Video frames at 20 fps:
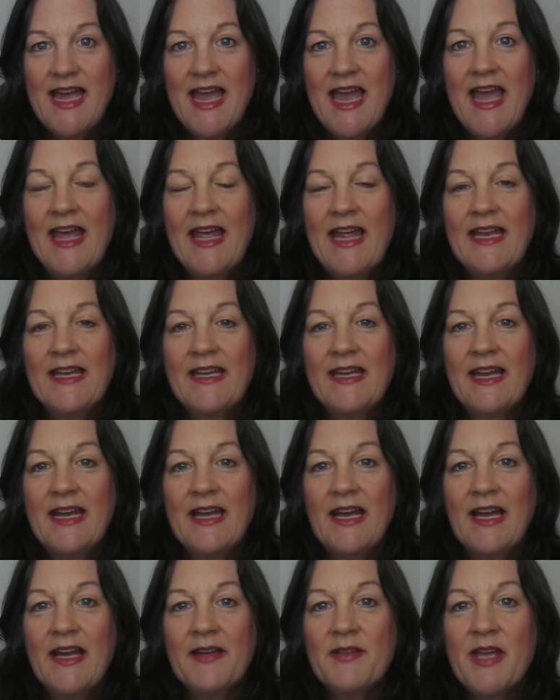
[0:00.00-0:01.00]
And
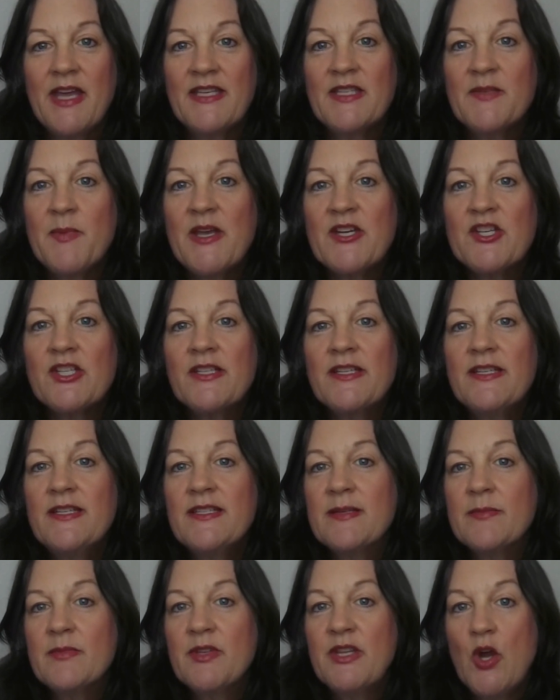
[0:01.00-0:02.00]
especially in
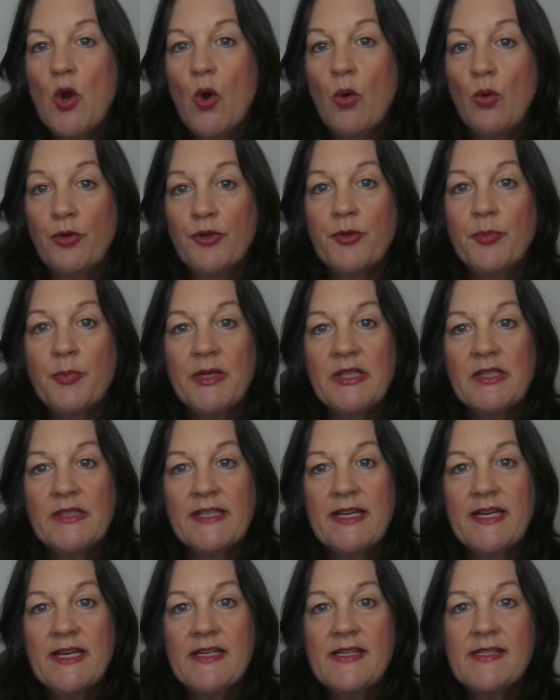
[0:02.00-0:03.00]
some of the older
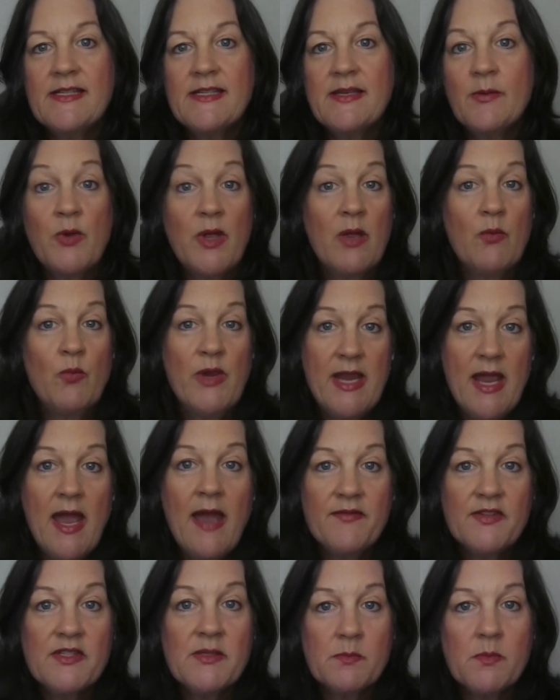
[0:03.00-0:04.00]
buildings, and we
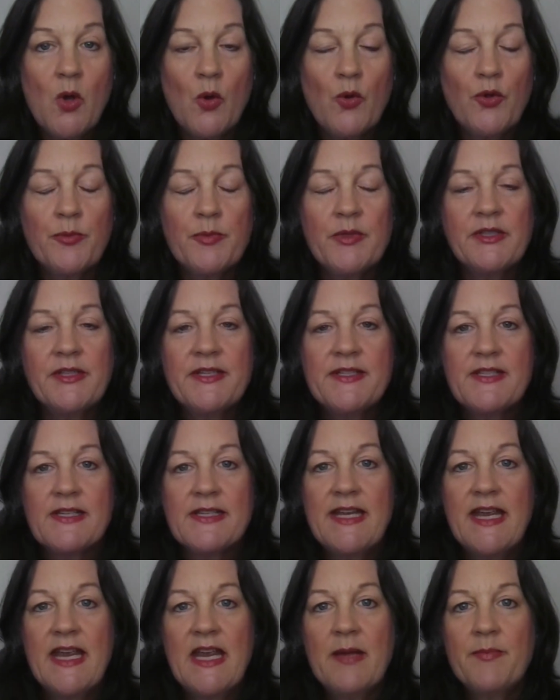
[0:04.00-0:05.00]
have some older buildings on
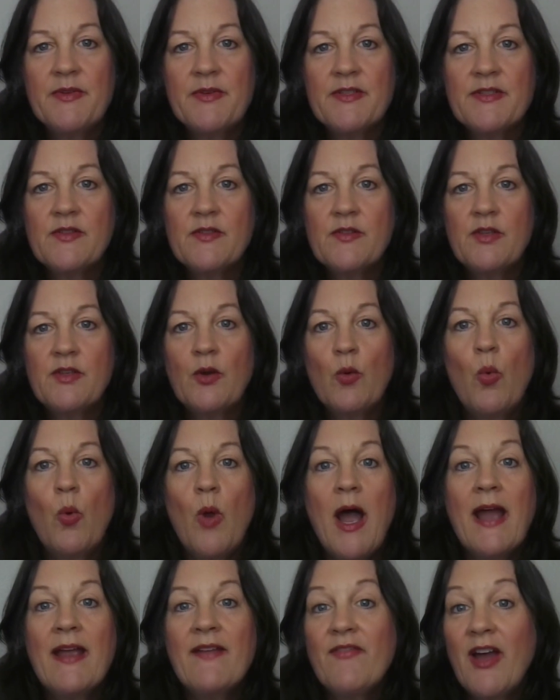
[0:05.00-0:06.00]
campus,
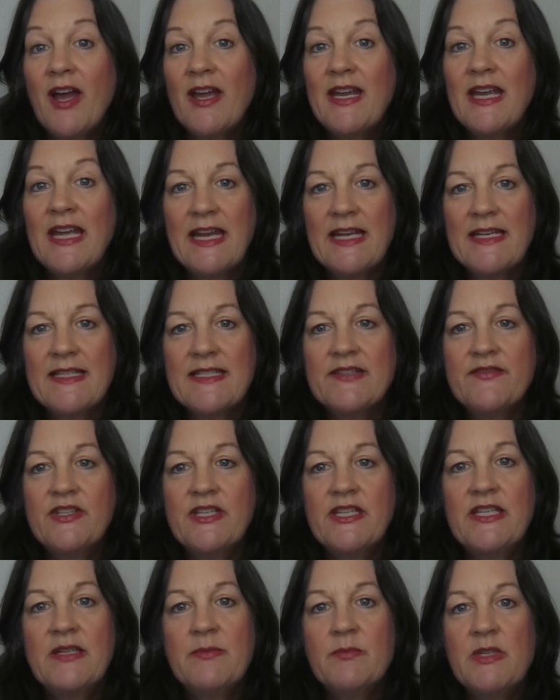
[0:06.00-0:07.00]
Wi-Fi and
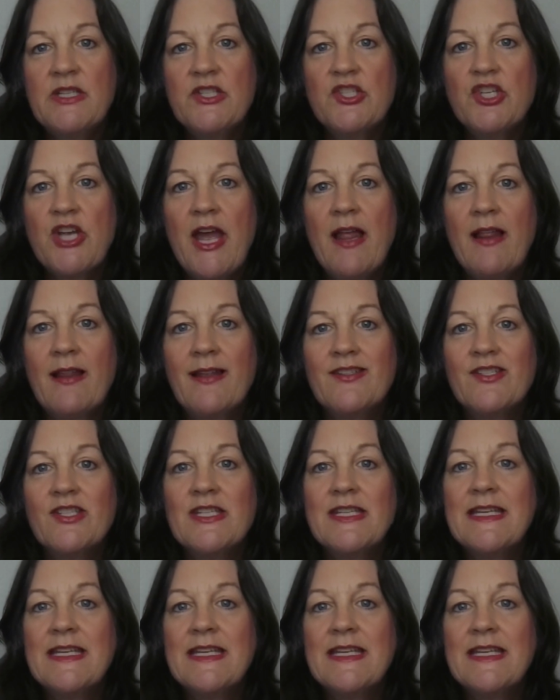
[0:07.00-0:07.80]
connectivity can be a challenge.